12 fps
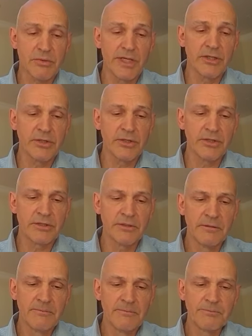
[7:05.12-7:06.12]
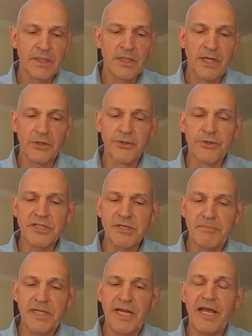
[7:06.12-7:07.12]
quite good. And although it's a
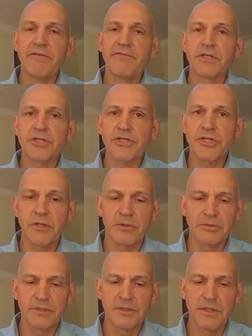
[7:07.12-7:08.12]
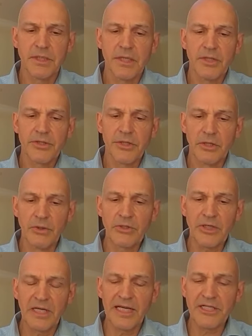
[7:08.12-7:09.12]
bit heavy in salt, the low
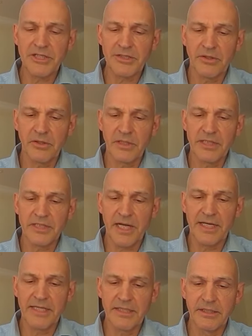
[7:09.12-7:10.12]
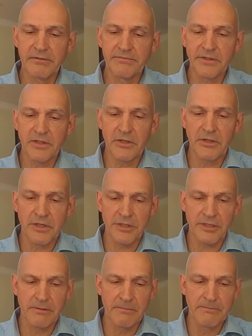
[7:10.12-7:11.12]
cholesterol is ideal for
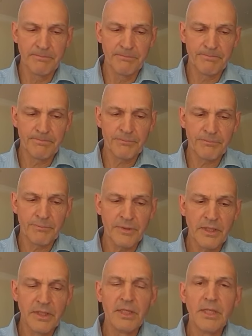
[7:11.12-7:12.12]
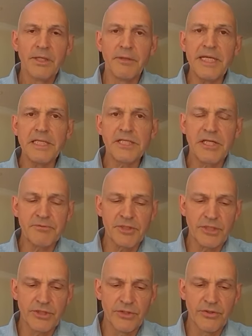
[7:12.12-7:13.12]
Gordon. The meat
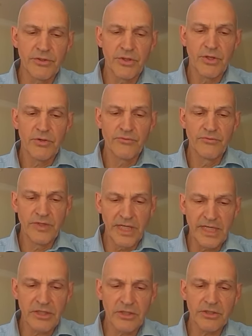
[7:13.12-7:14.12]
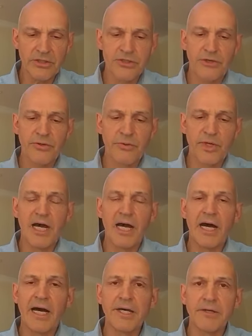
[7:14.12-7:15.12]
substitute really caught on when
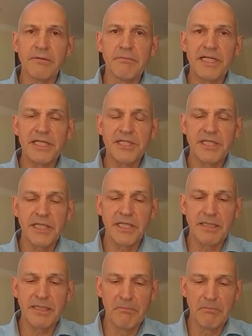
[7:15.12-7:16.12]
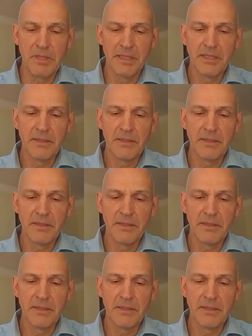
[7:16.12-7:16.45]
iron-based heme,